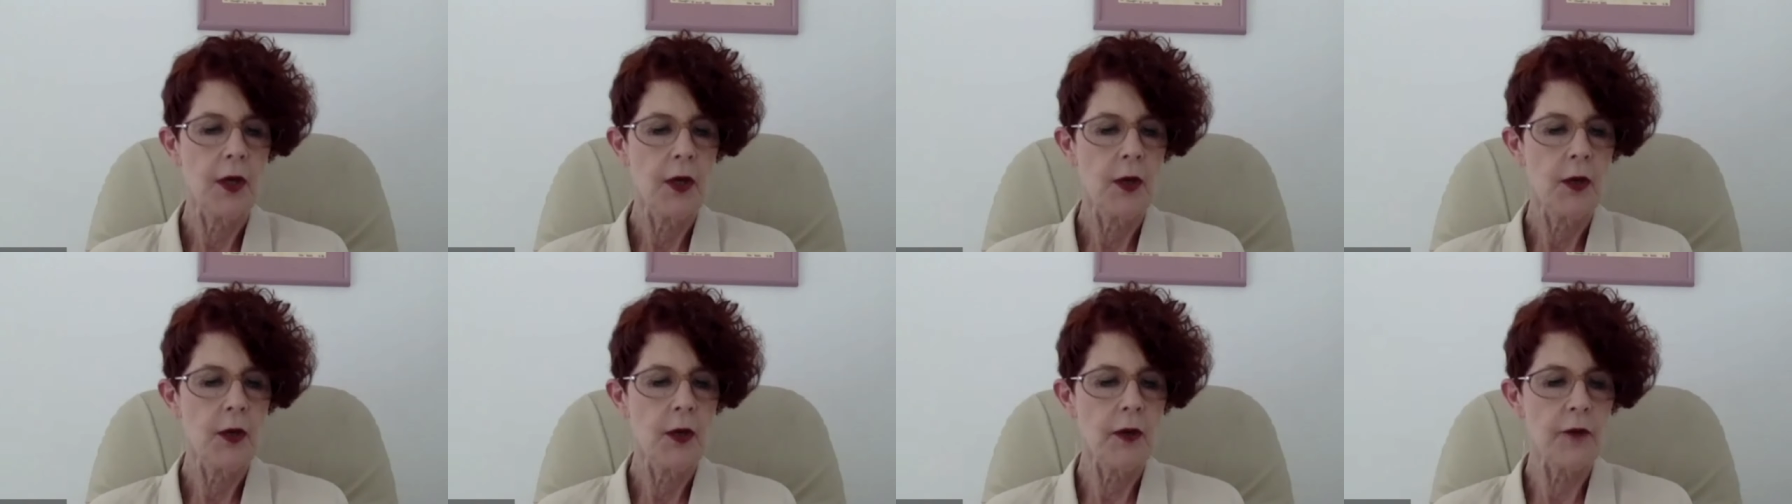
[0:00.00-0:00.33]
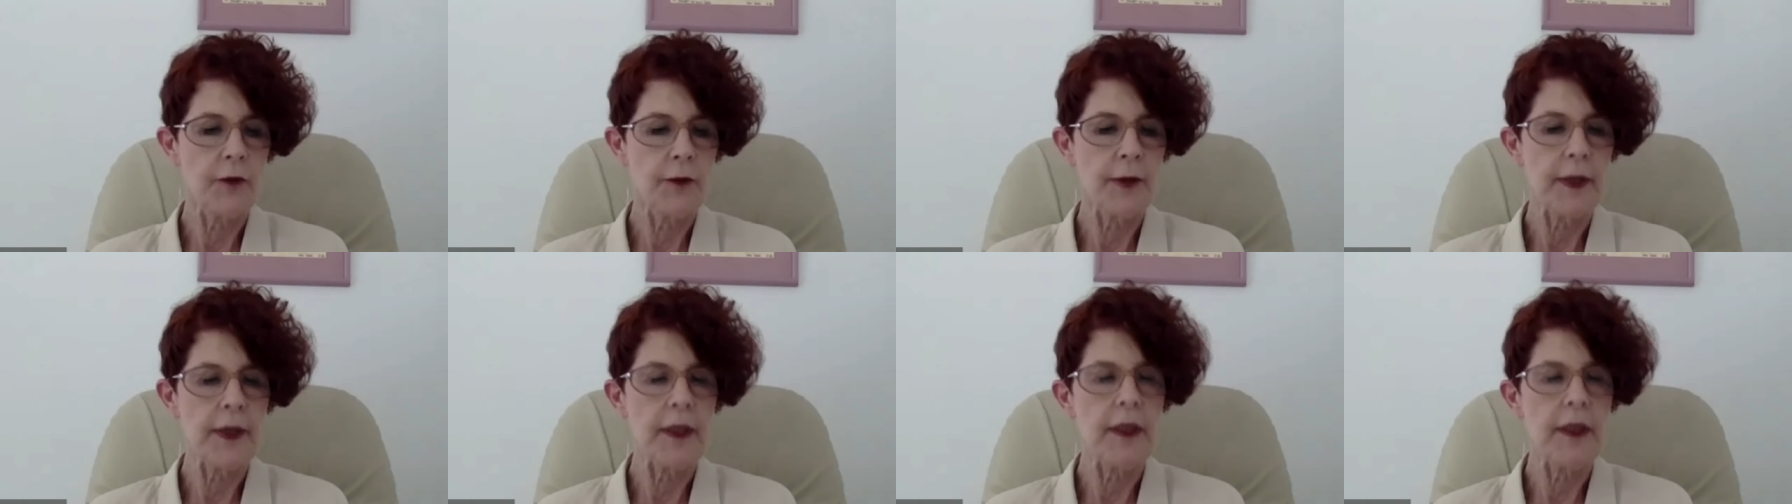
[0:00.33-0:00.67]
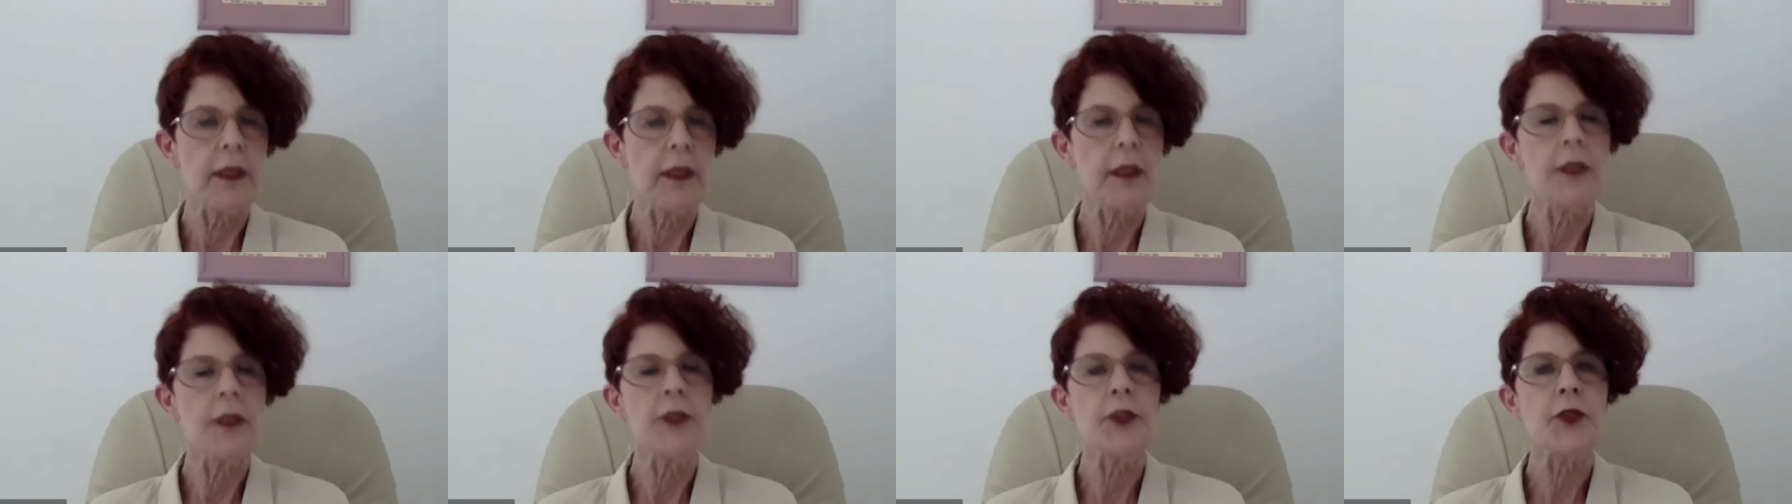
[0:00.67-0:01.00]
who have been
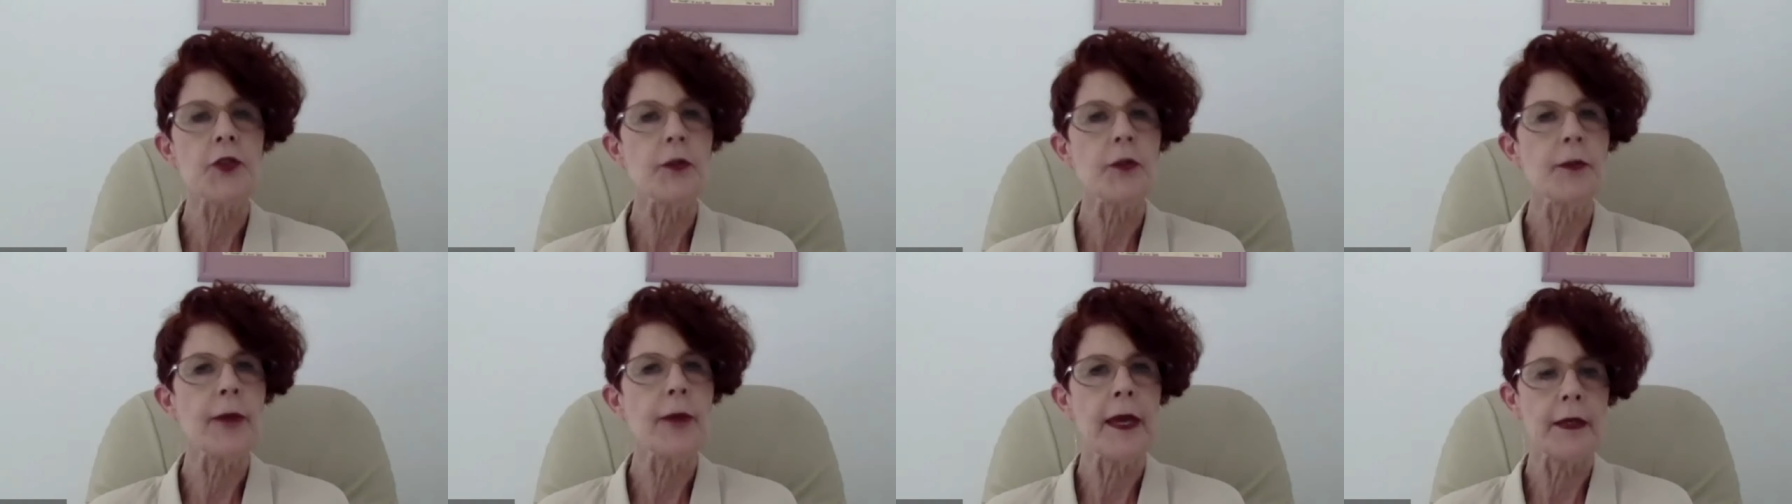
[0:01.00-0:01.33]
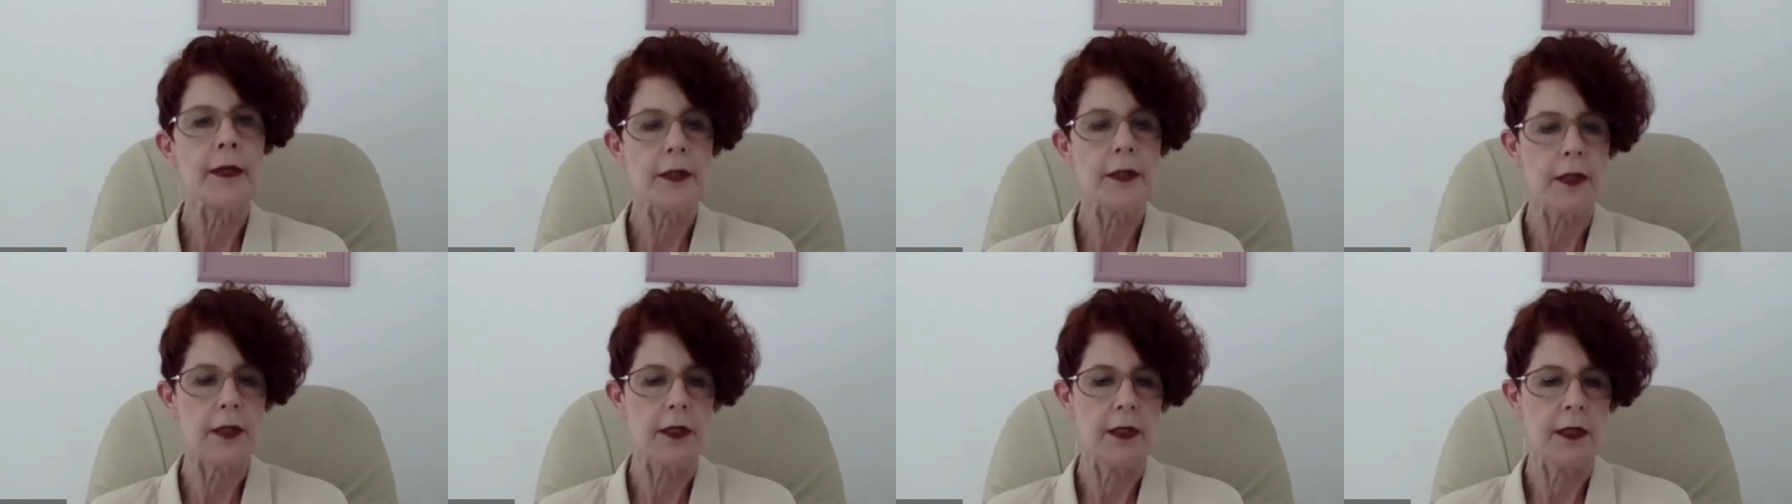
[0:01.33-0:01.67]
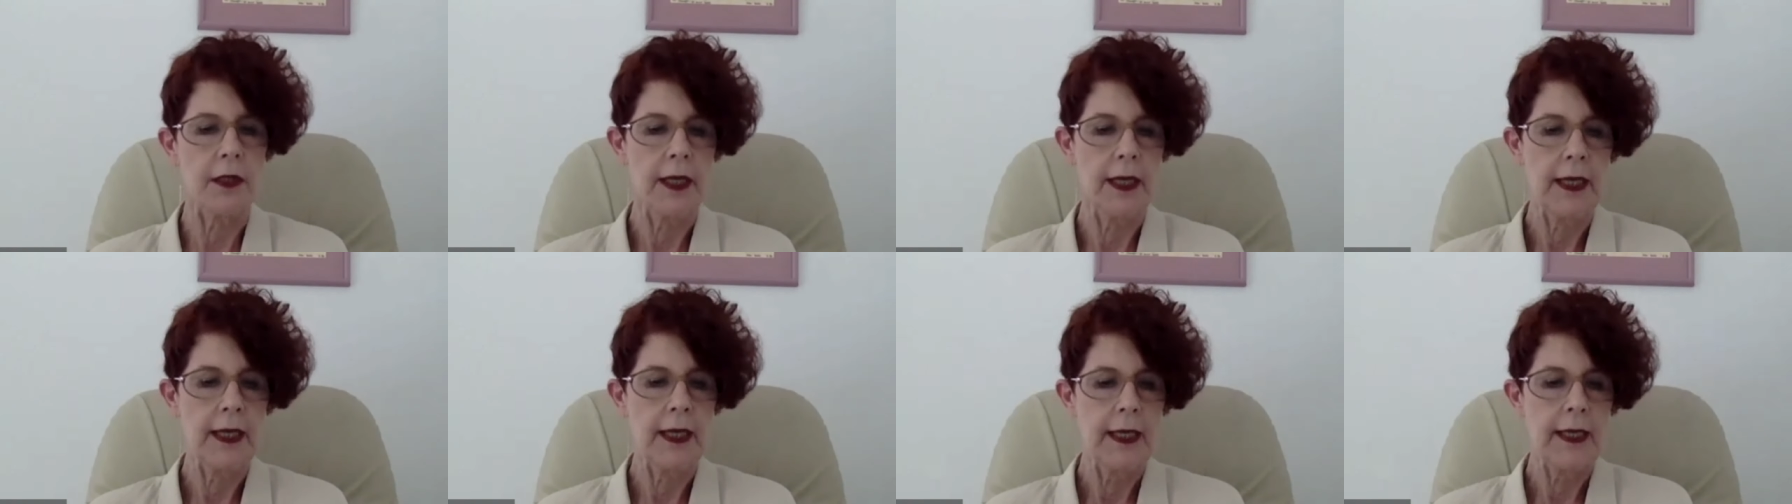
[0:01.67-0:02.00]

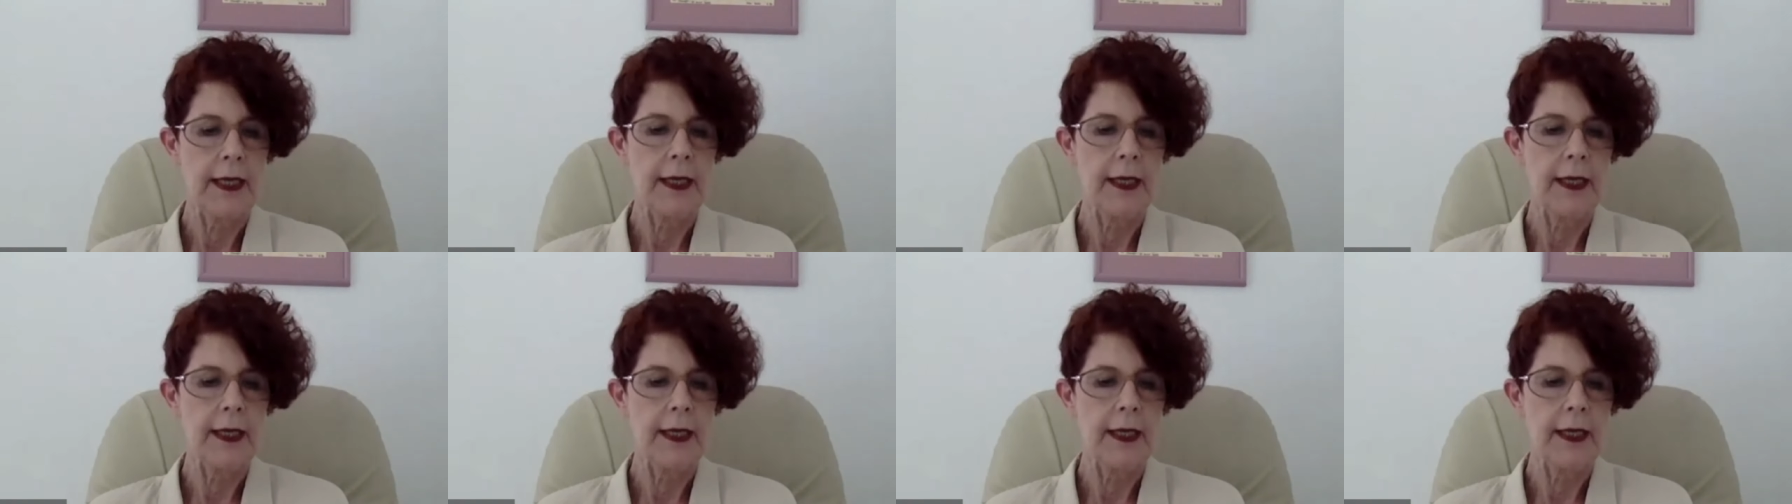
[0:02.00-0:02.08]
instrumental